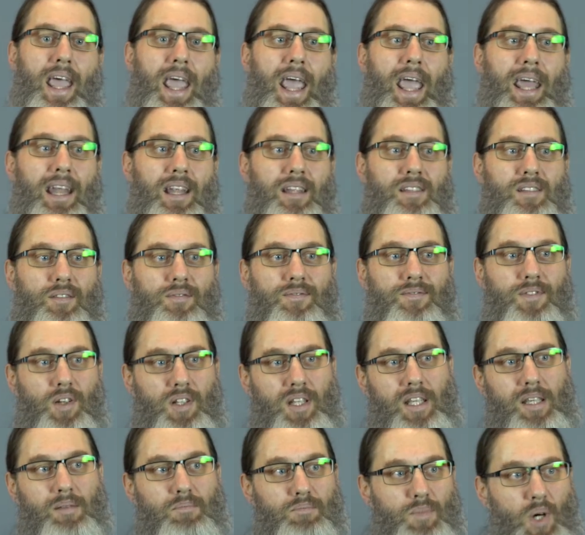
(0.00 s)
And it's a
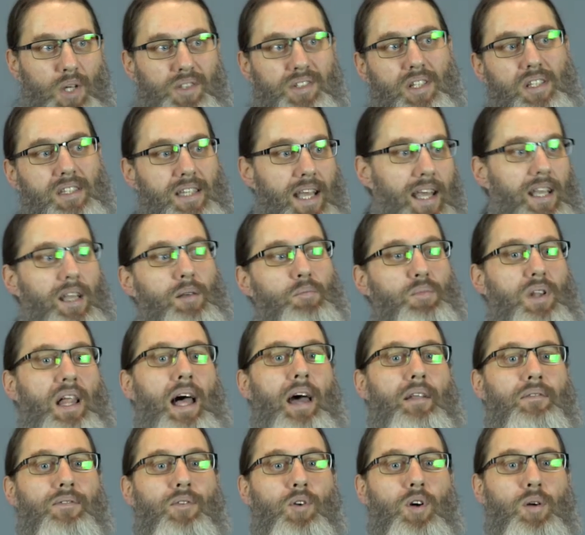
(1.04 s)
fully multi-tenant
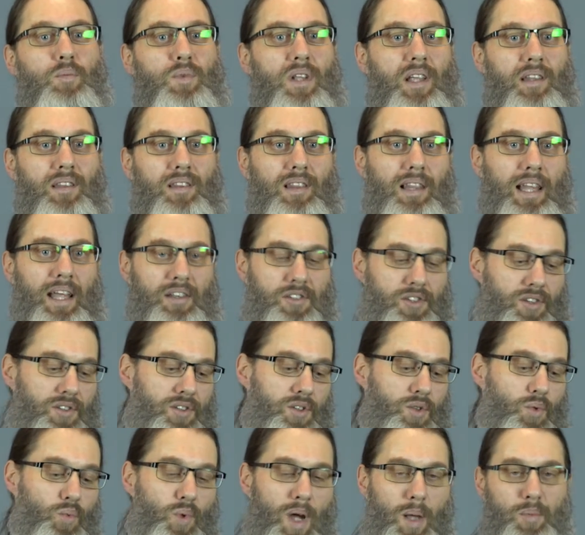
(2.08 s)
platform that lets you
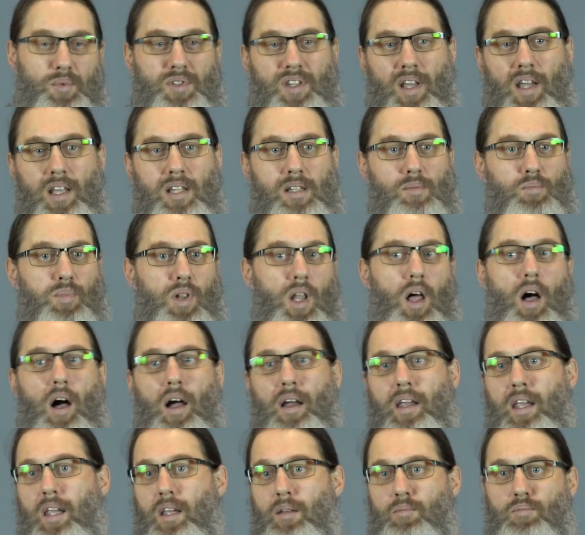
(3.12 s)
do websites,
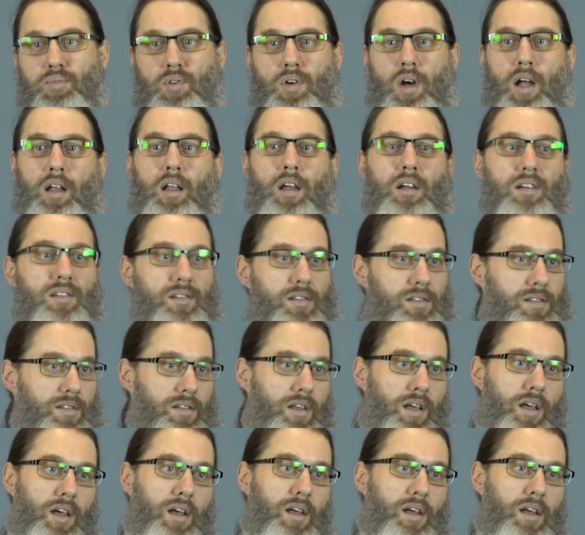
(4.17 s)
blogging, products,